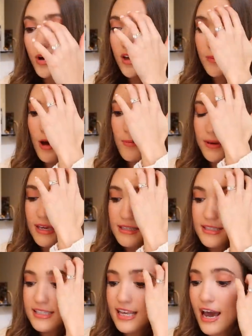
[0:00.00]
worry about
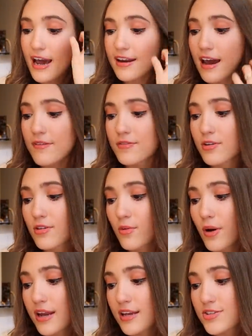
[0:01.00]
being sad after the
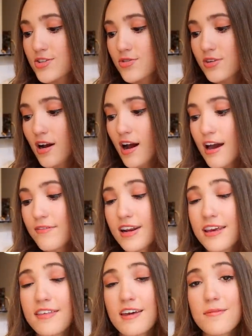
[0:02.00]
wedding due to not have
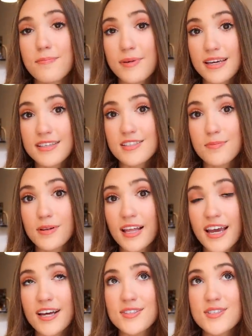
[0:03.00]
anything big to plan?